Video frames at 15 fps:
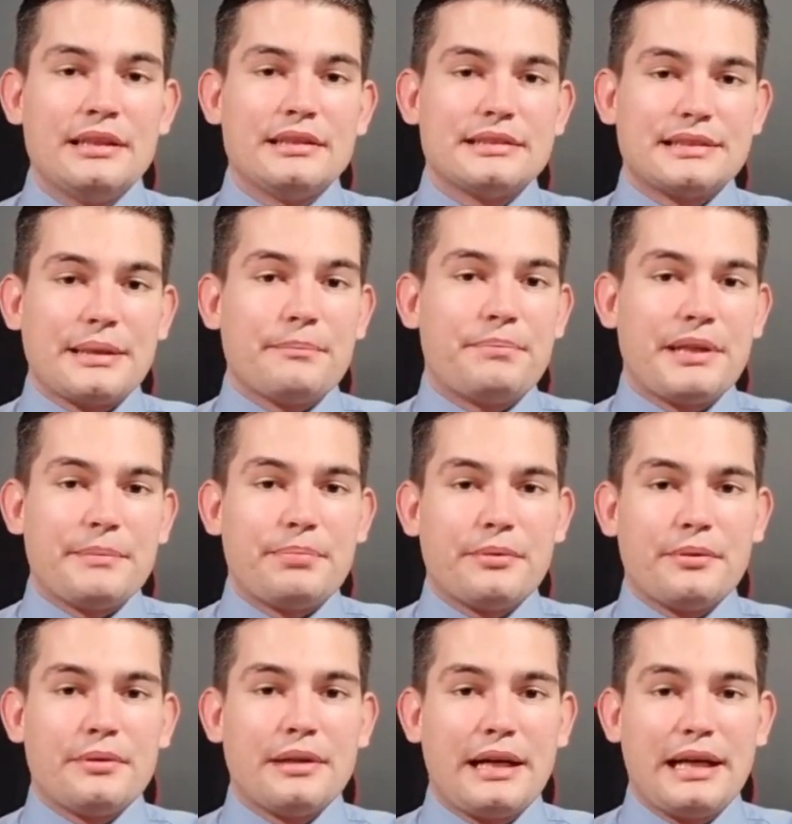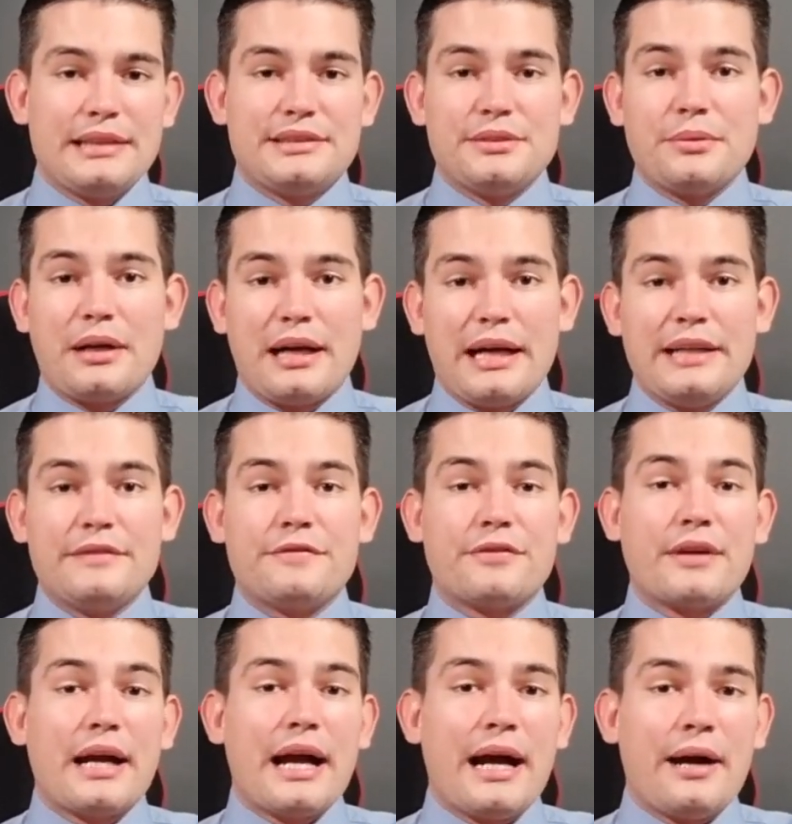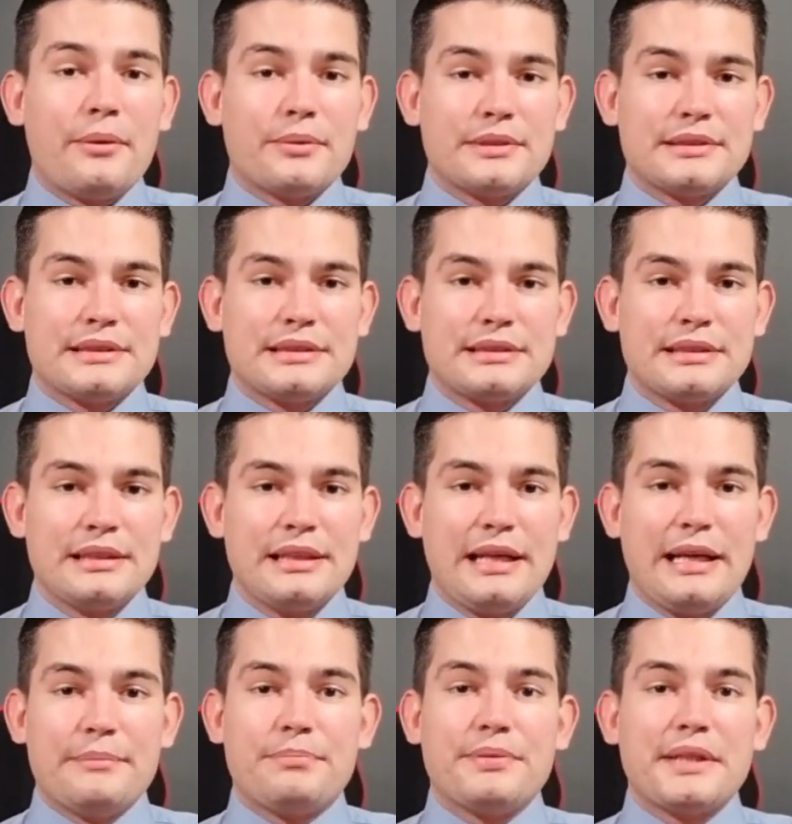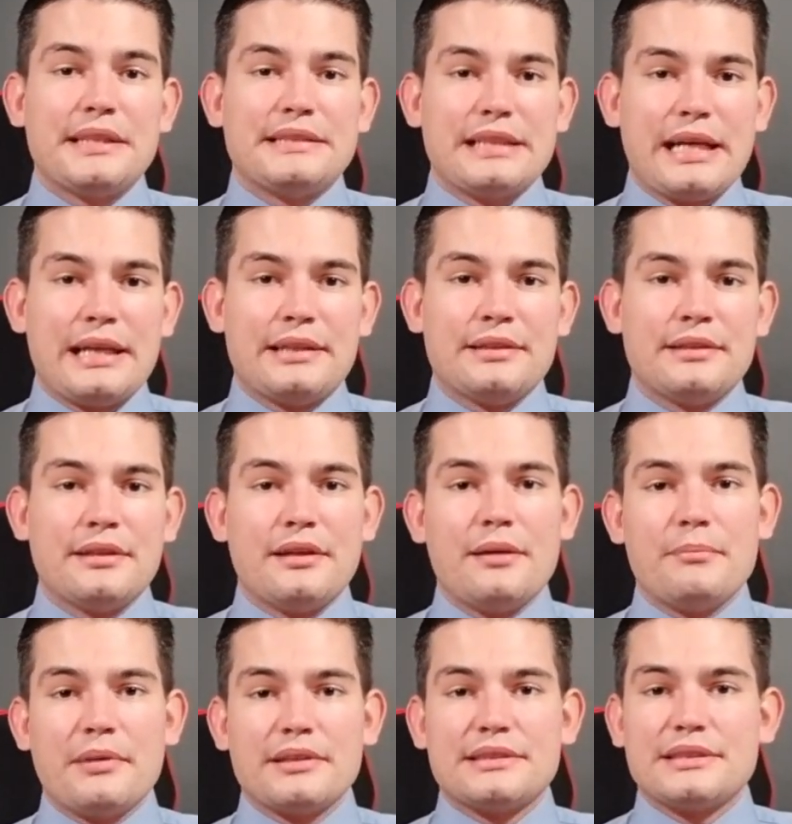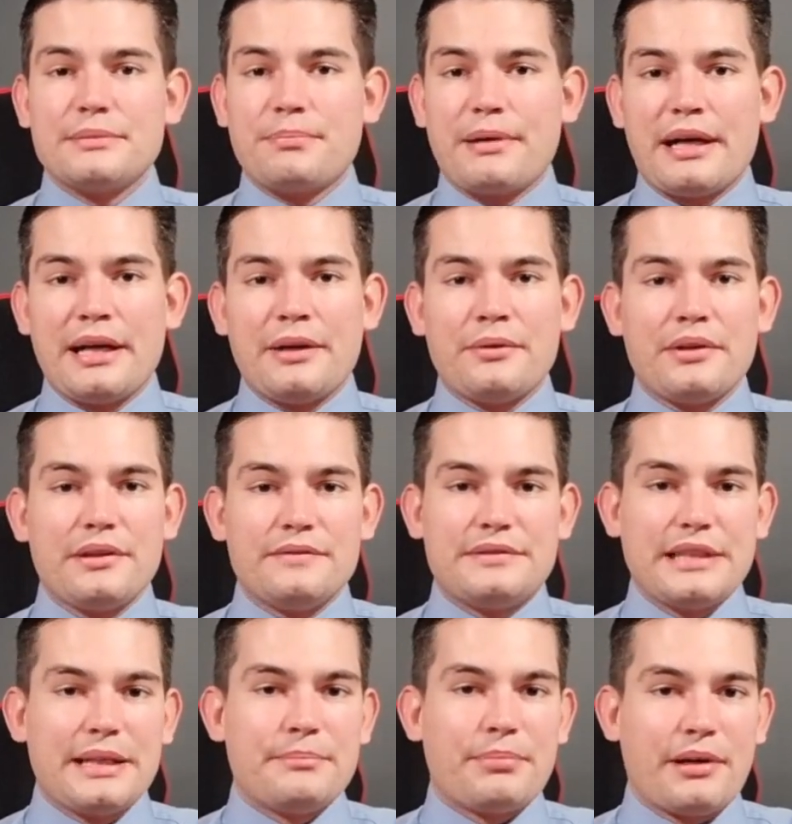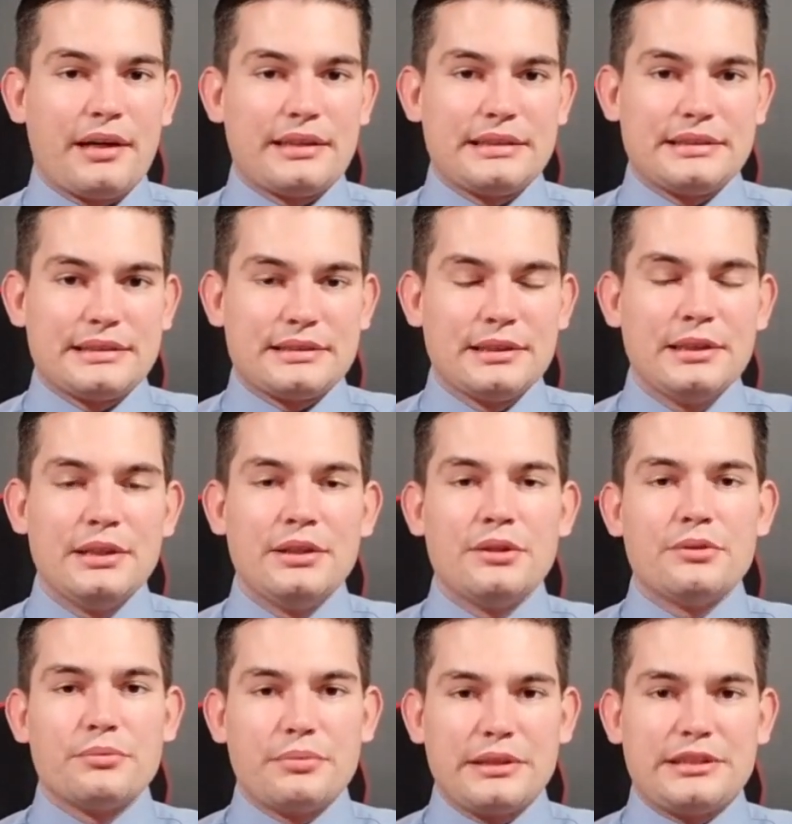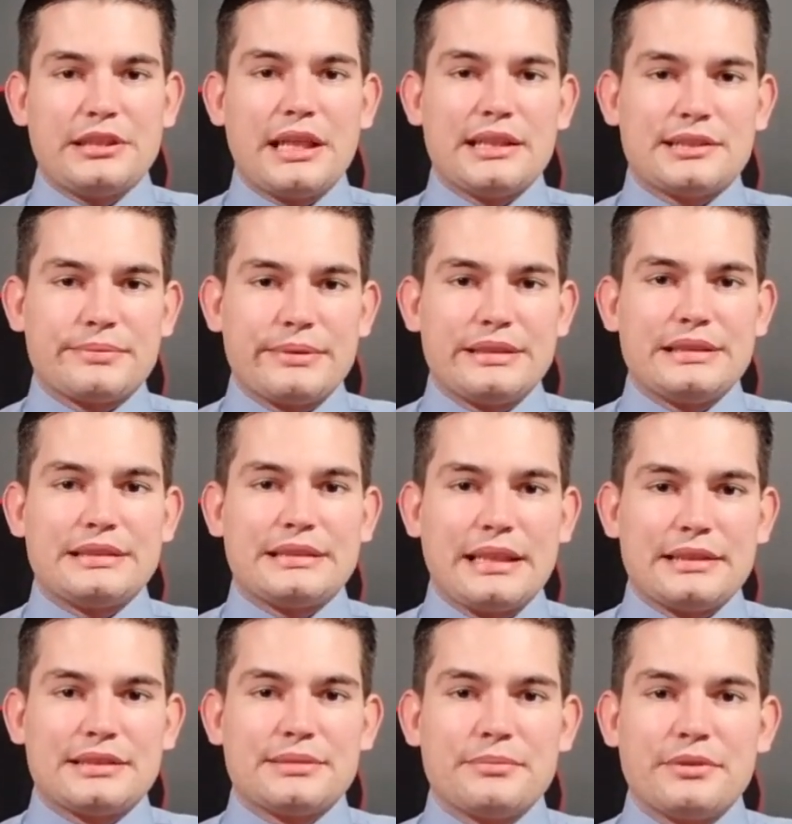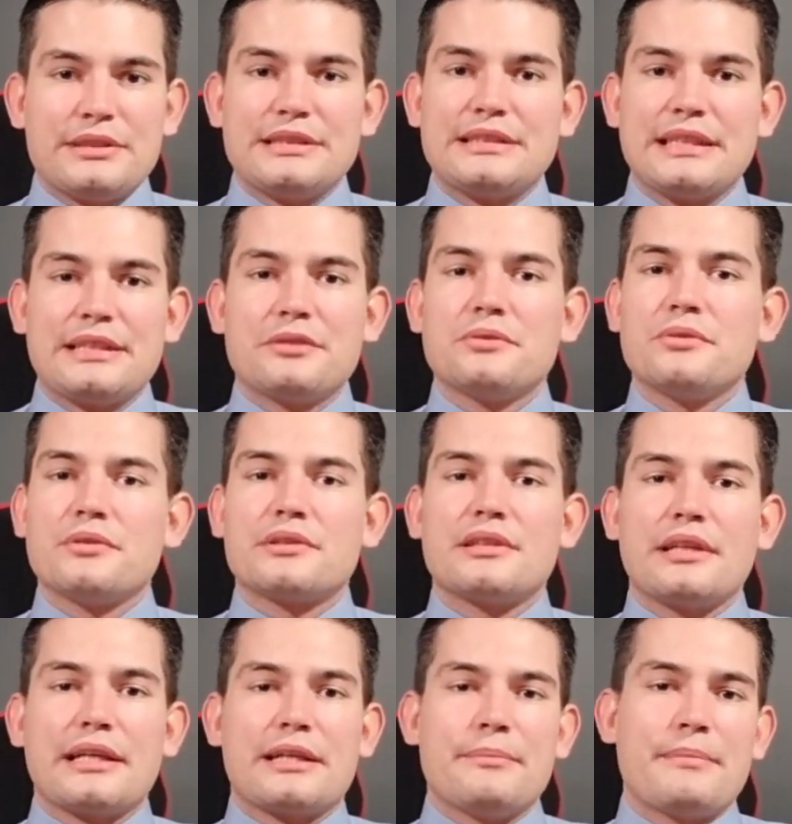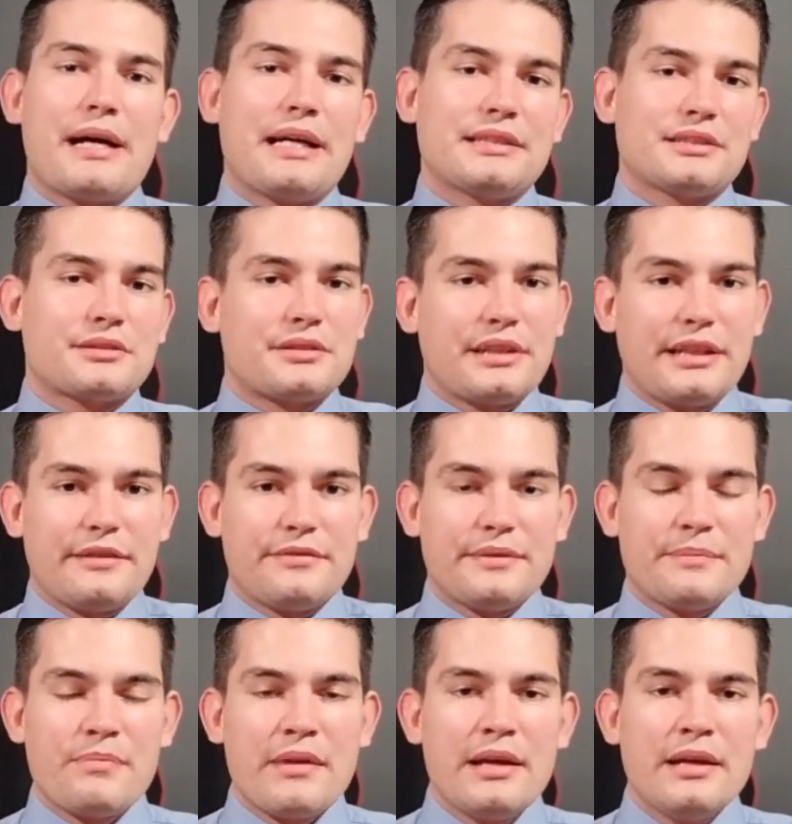Some people had to hide for hours and play dead amongst the pile of dead bodies, which, as witness testimony stated, looked like a mass grave.